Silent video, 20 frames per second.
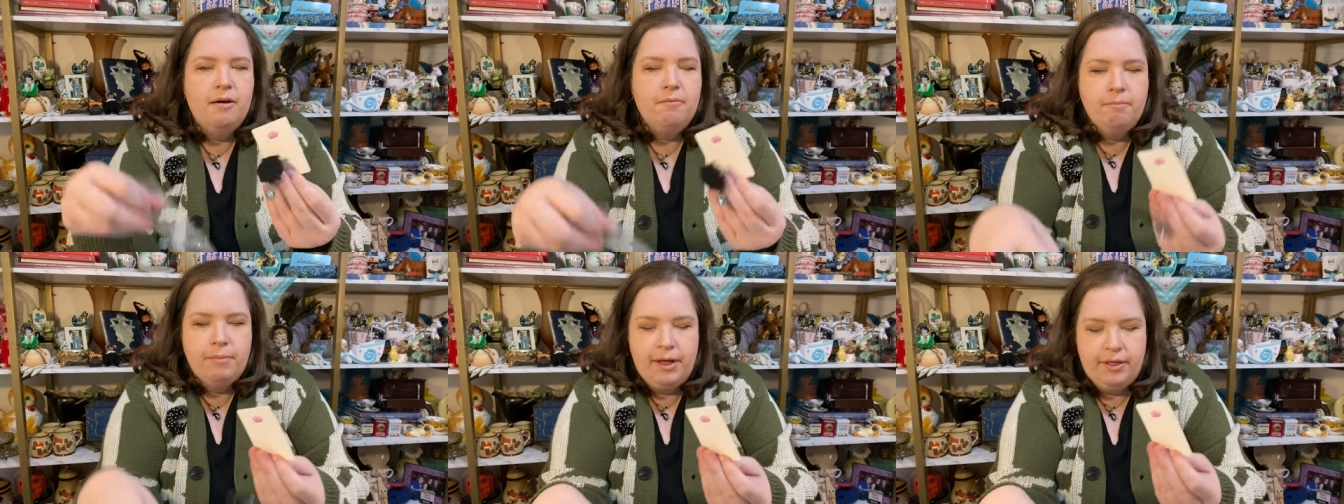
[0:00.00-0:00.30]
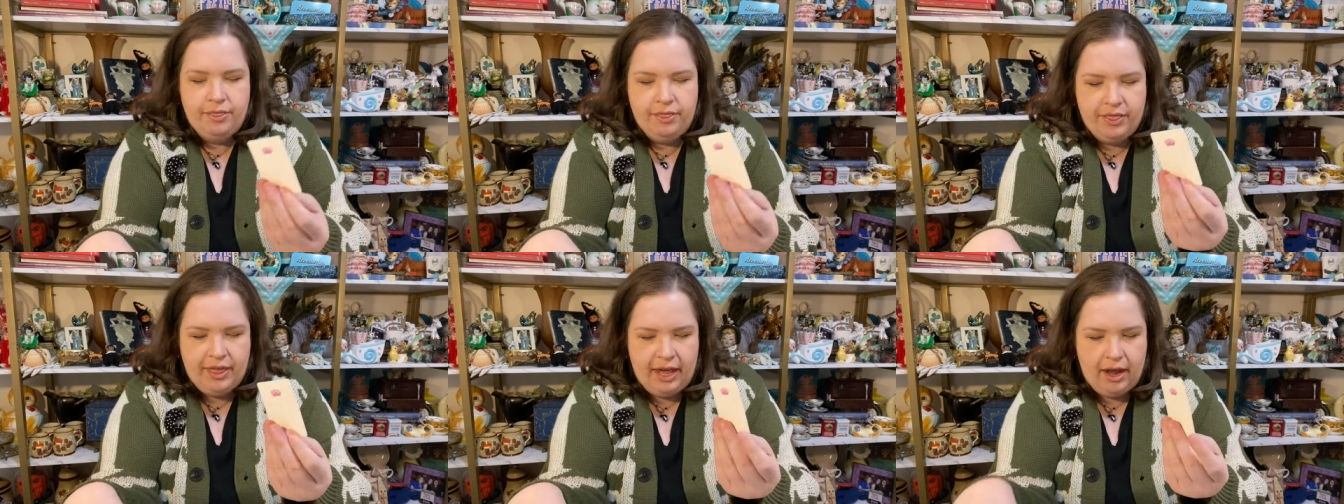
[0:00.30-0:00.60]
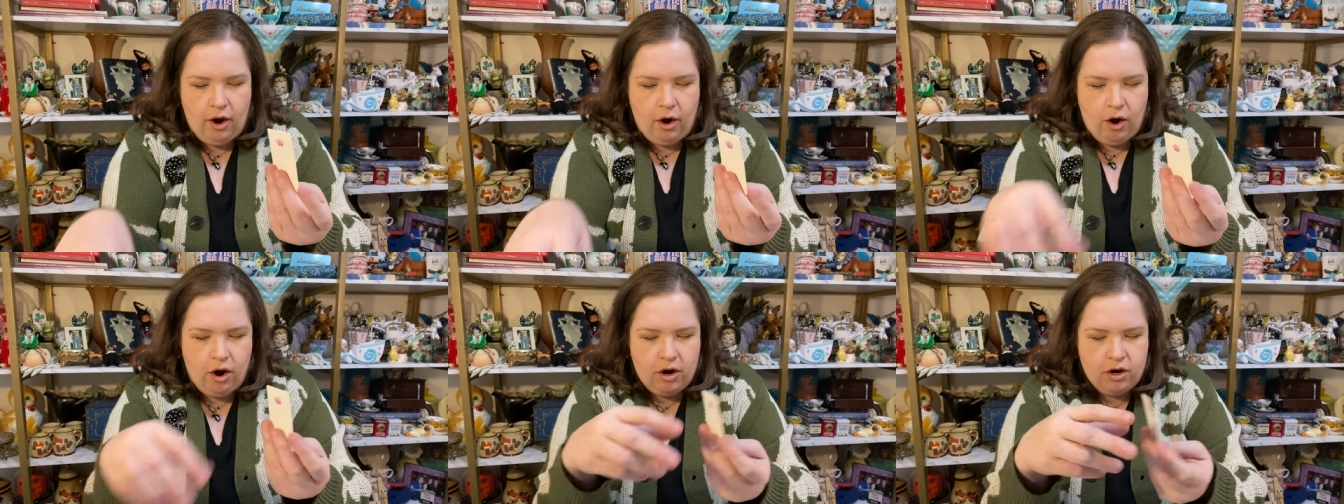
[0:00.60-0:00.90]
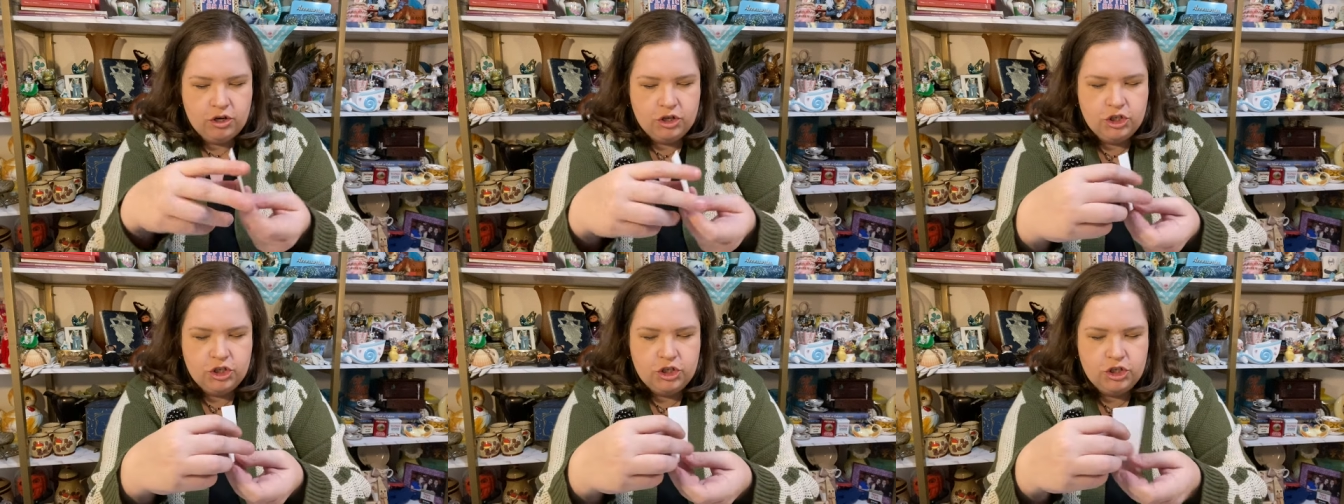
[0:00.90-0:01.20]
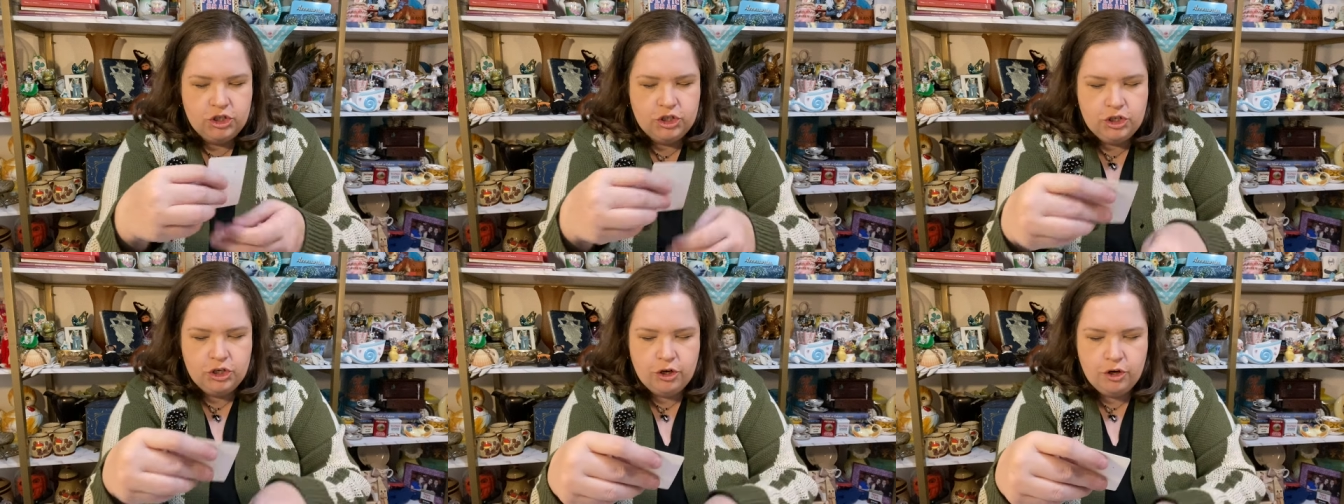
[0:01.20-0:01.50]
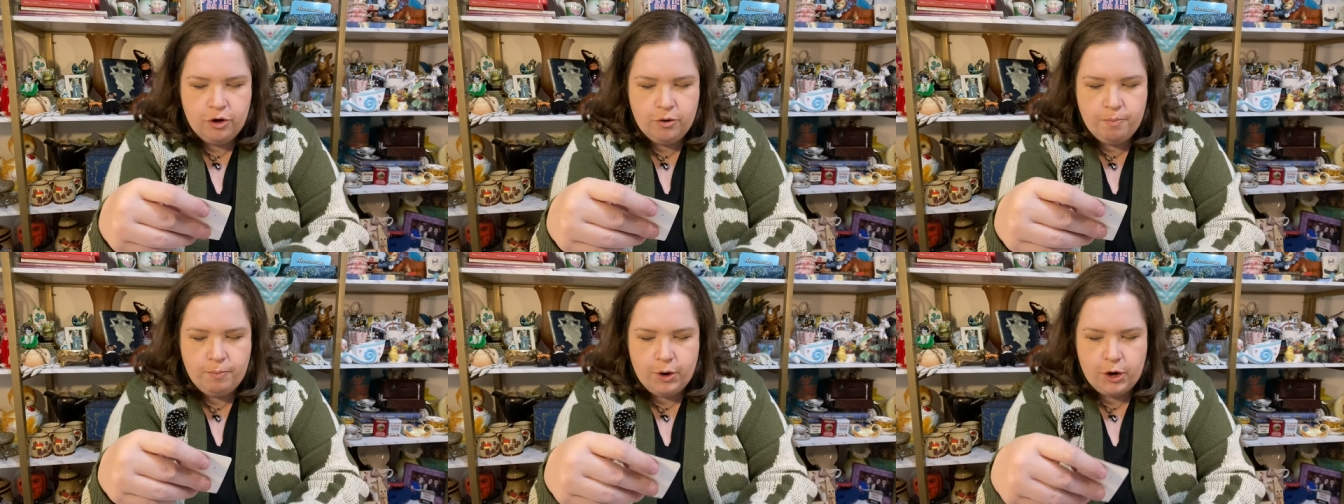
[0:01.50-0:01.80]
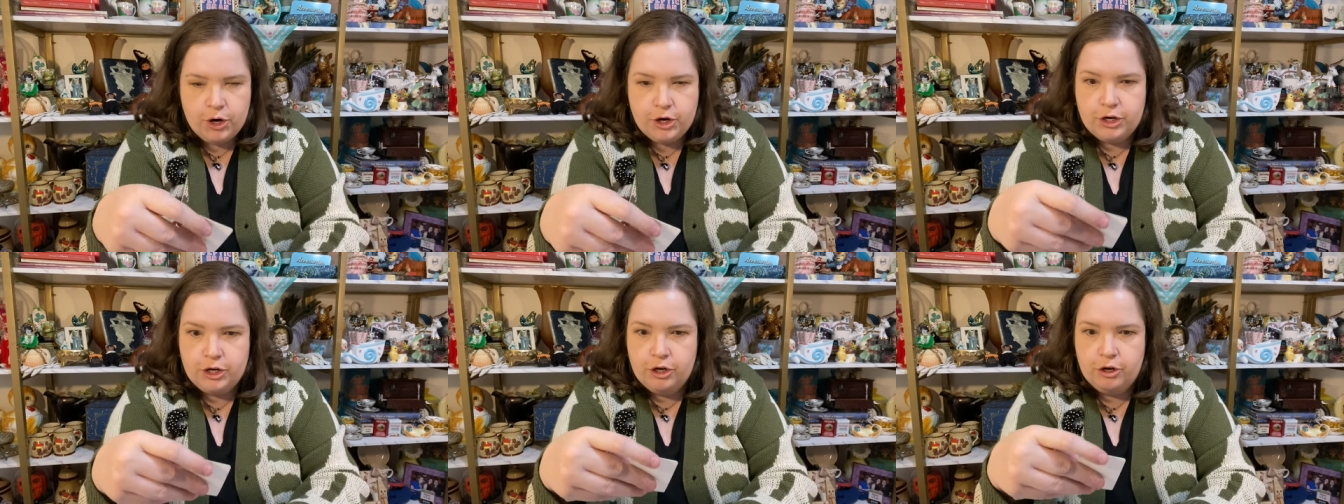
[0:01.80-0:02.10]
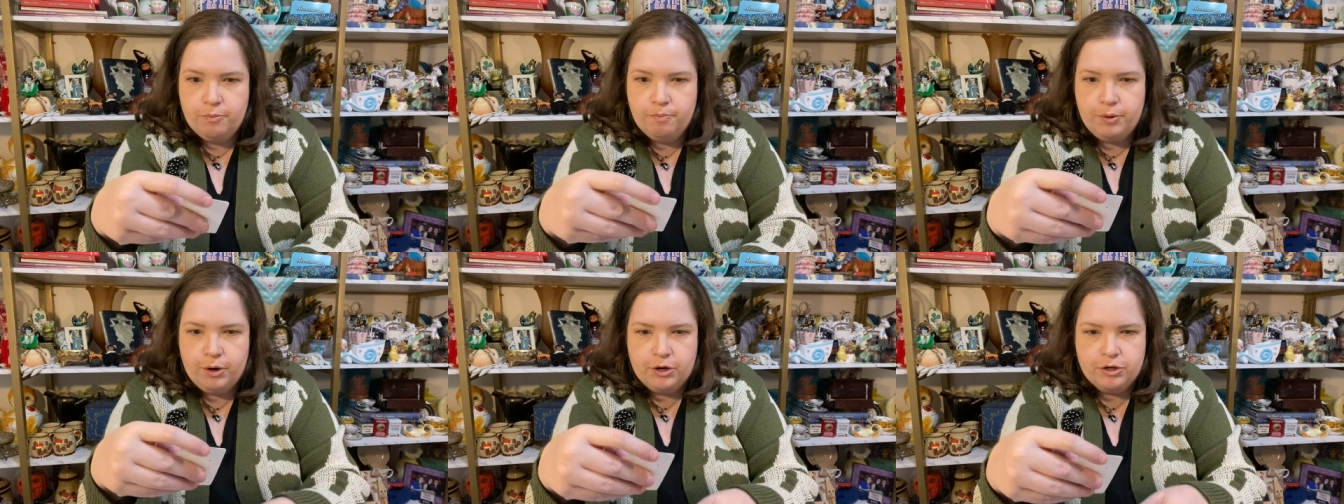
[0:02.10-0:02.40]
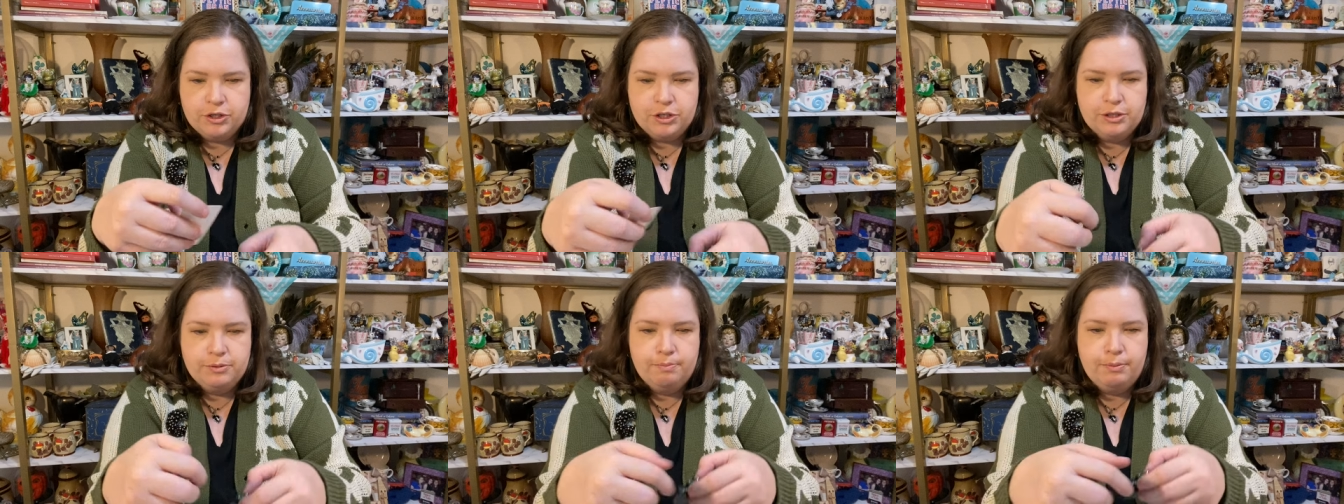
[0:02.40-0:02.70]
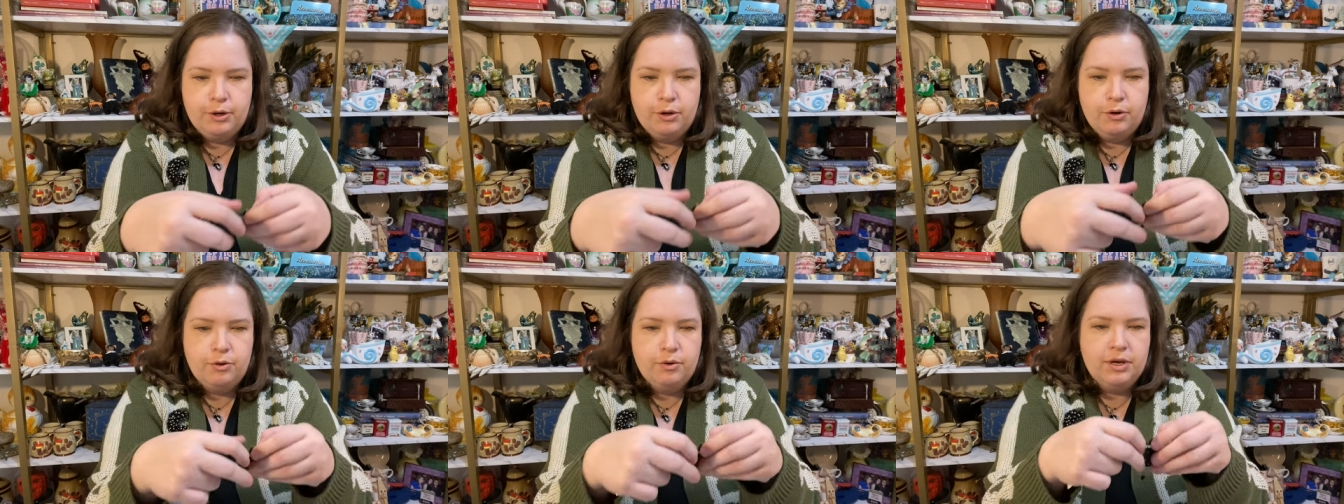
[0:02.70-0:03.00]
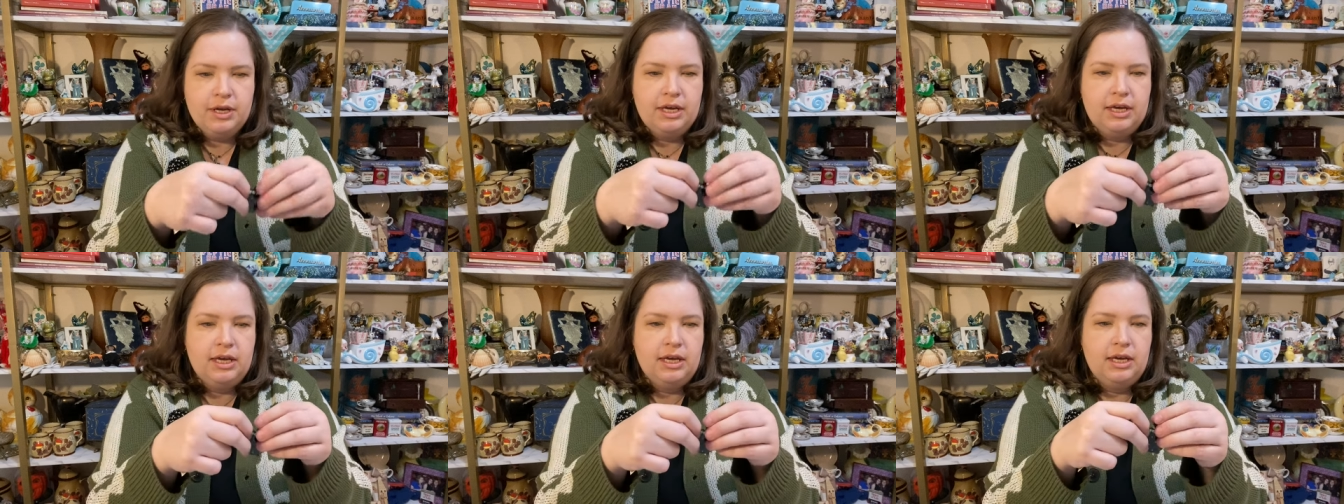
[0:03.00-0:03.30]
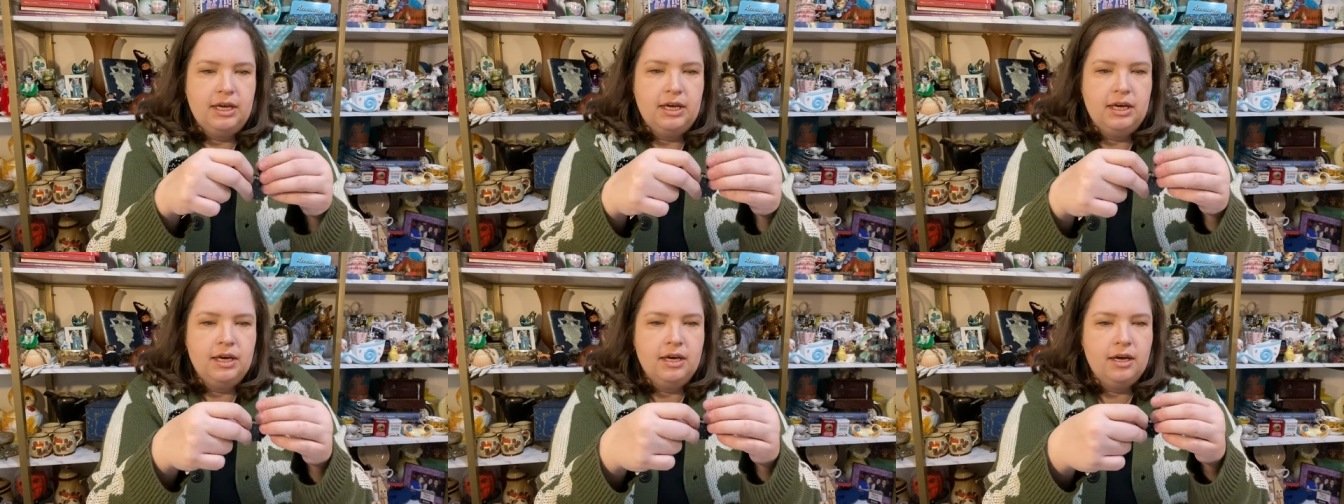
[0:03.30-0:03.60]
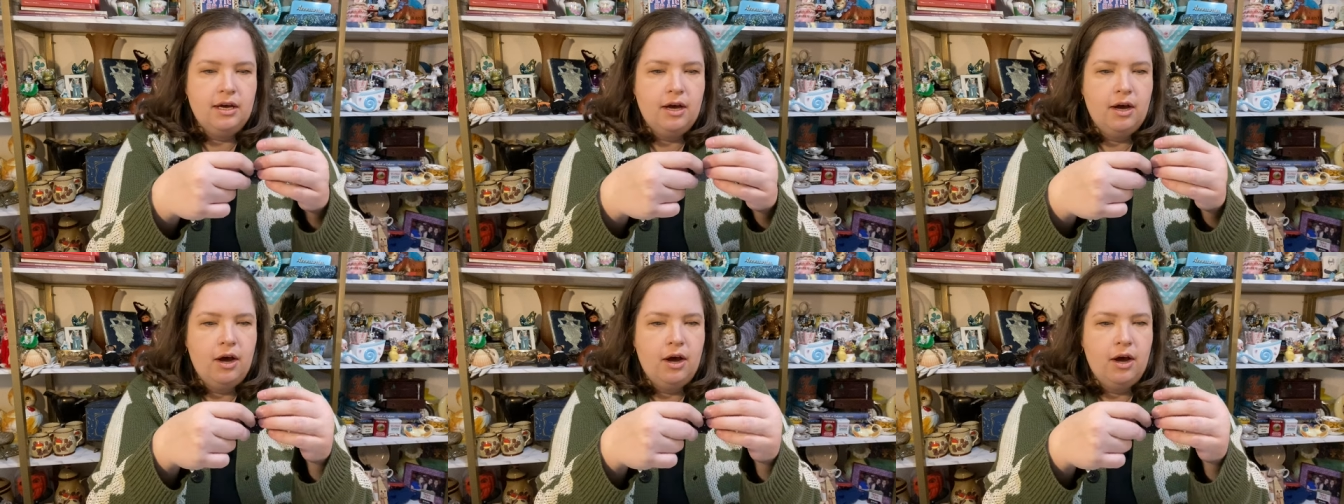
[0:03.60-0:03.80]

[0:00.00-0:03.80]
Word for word: but they are super duper spooky.